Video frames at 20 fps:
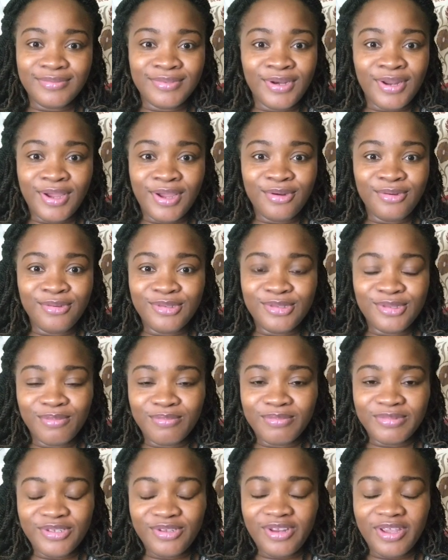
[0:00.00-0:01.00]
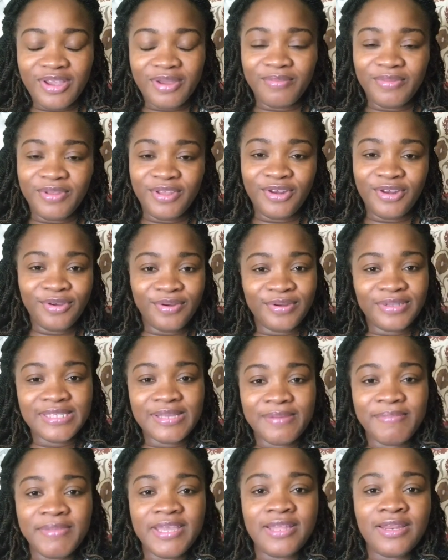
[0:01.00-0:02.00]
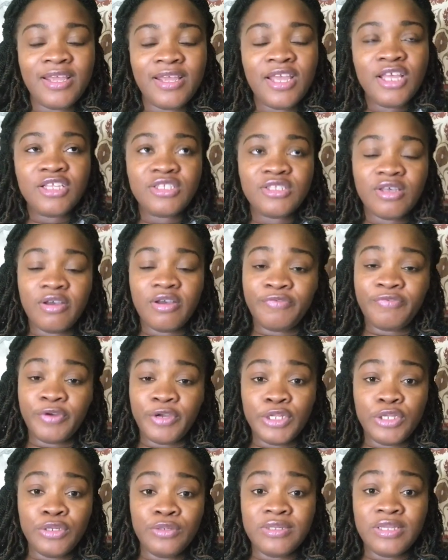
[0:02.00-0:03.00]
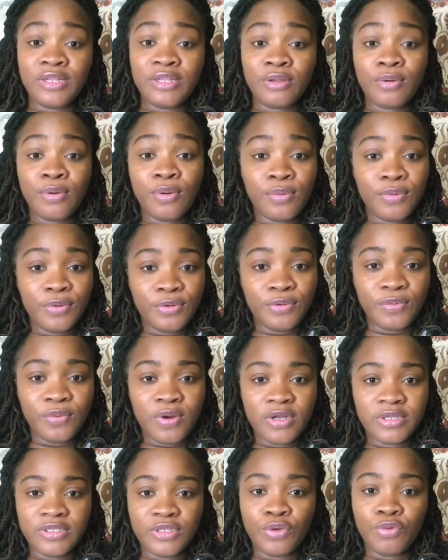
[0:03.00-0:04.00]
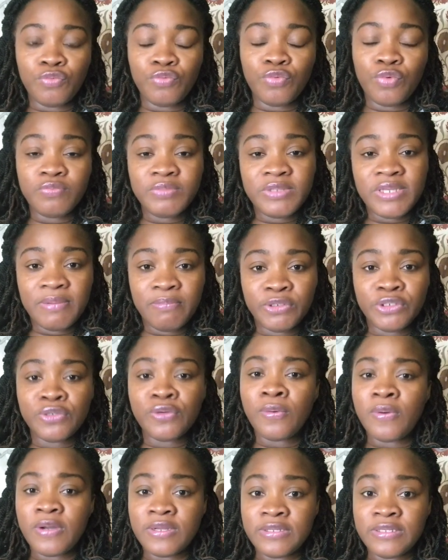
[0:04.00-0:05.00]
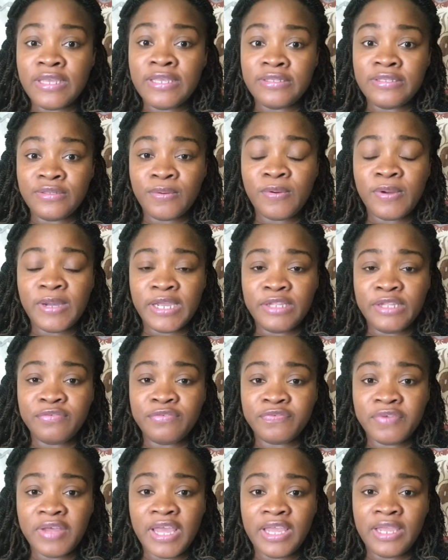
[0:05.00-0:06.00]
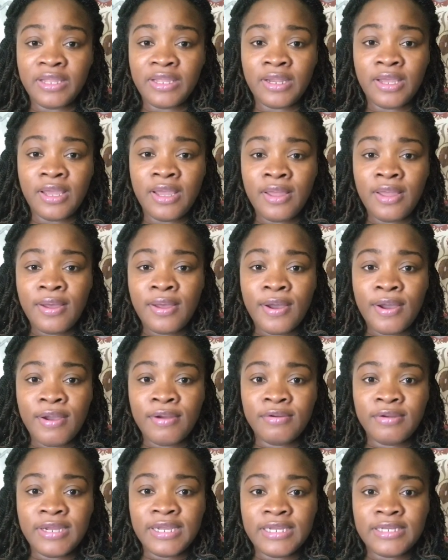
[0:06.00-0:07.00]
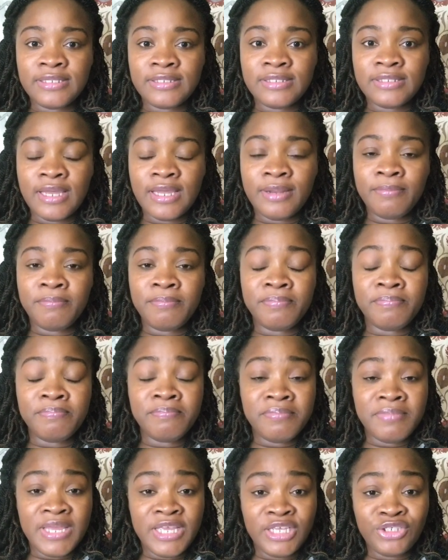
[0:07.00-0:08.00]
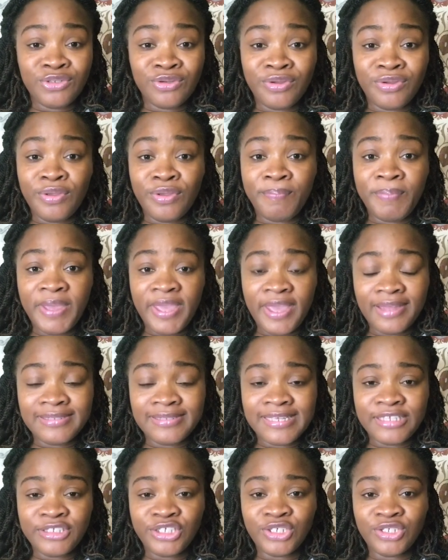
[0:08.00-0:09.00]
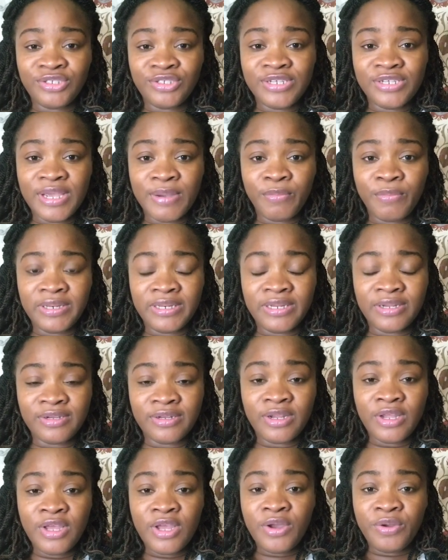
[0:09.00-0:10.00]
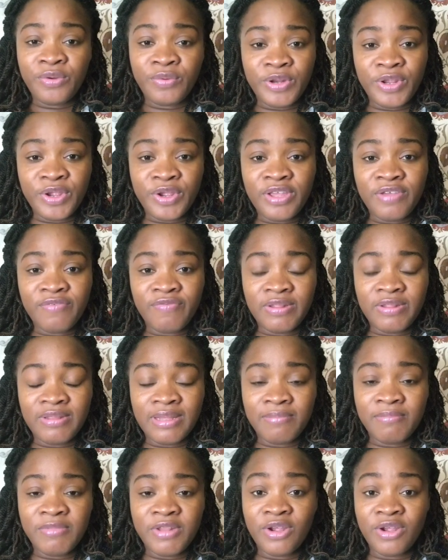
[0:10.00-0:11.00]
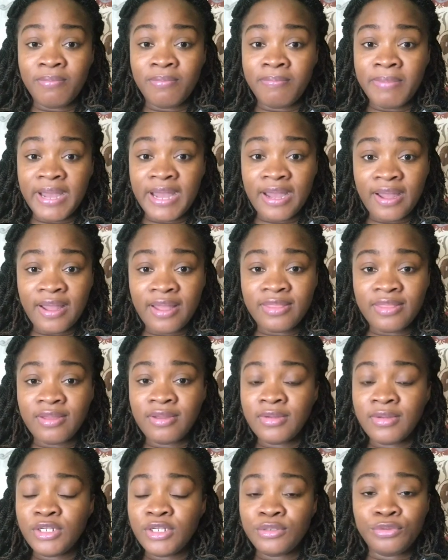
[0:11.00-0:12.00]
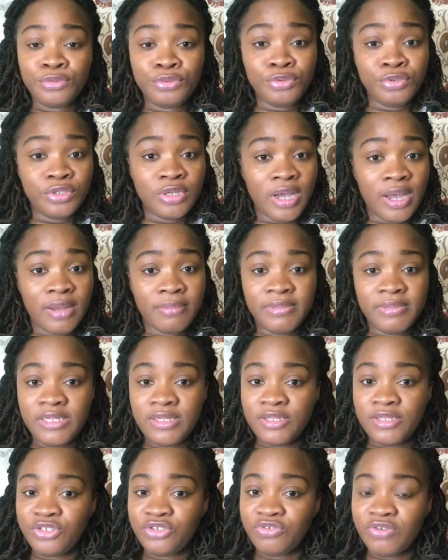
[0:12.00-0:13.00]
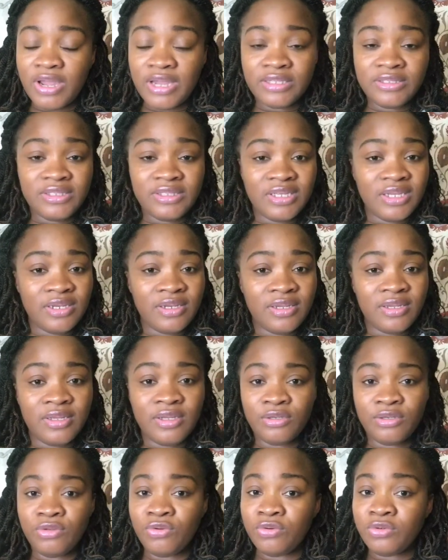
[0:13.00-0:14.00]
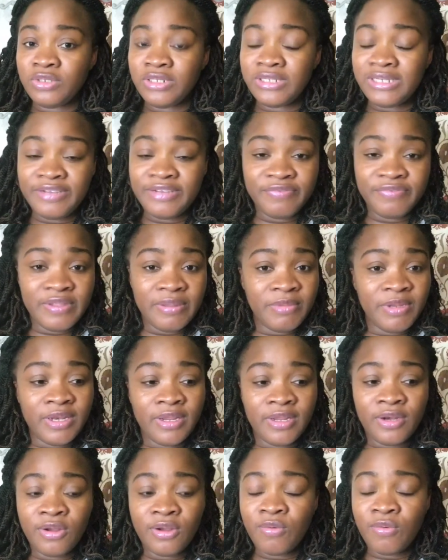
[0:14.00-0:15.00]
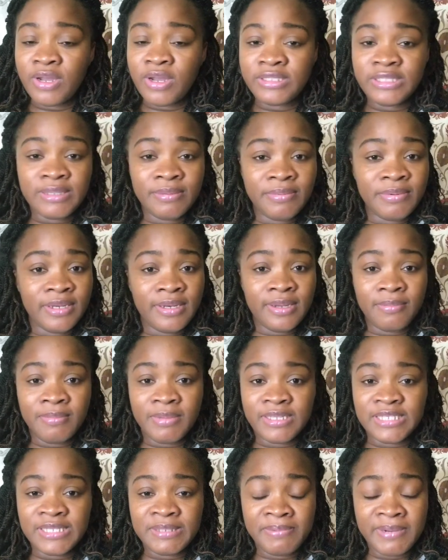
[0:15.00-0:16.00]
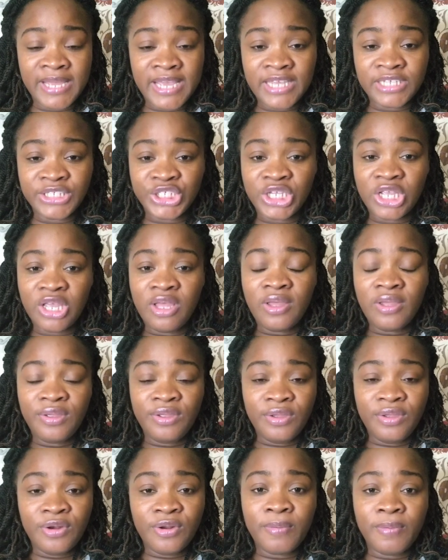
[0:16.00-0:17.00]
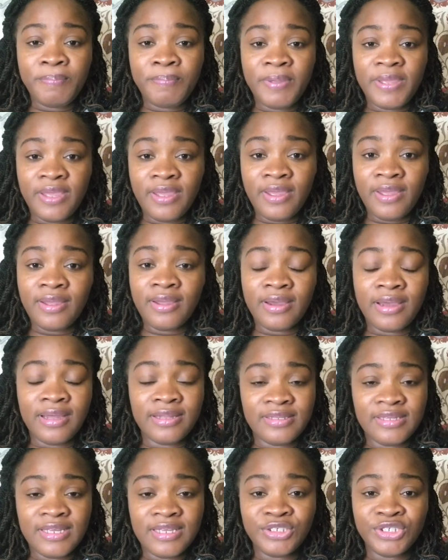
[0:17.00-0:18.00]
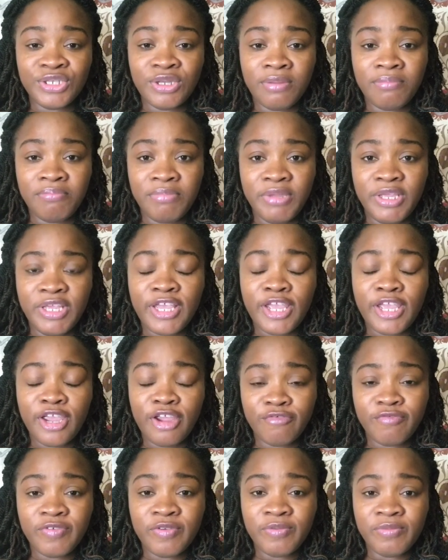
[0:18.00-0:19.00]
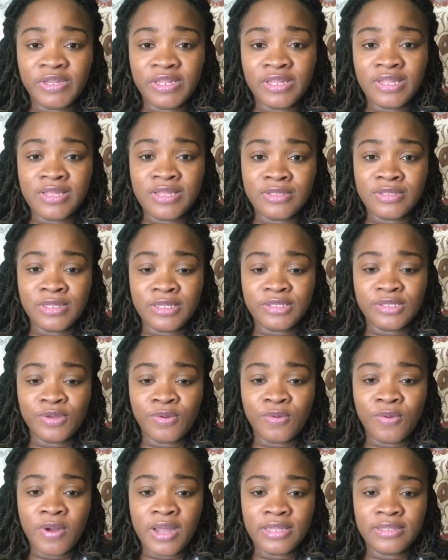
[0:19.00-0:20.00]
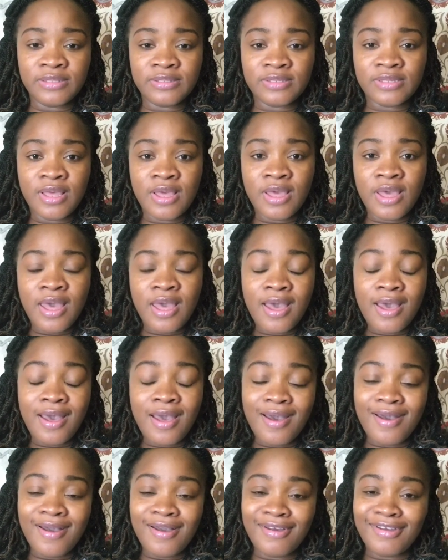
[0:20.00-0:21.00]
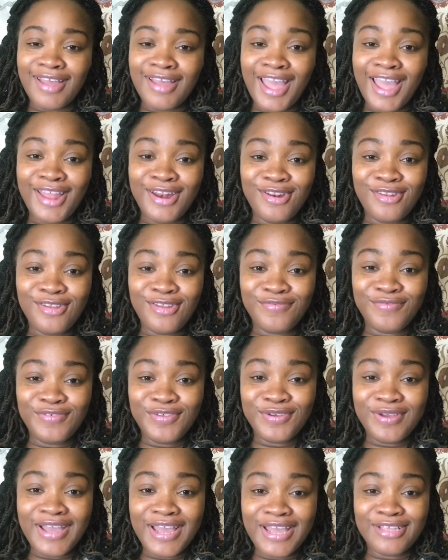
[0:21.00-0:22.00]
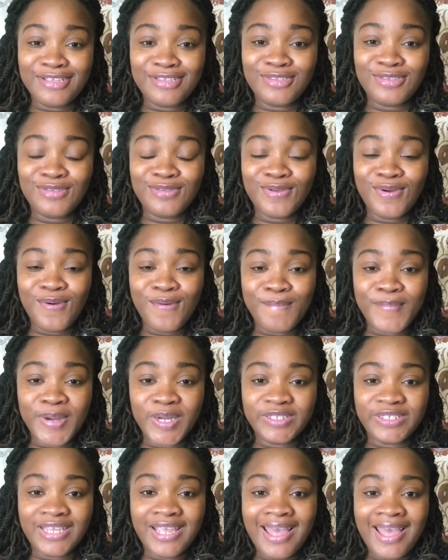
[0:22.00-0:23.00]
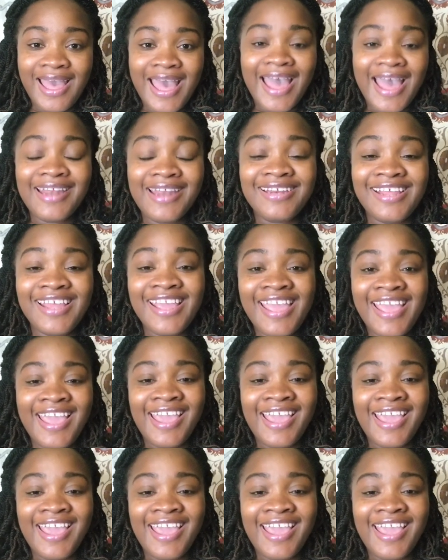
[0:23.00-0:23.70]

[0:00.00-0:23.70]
when I do something to them, you know what I mean? So avoid using cold water. Room temperature water is quite fine. All right. And make sure you pay attention to them when you're giving them their bath. Do not be distracted. Don't leave them in the water, make them a splash. Pay attention. Be careful with these little ones. I love you guys so much. And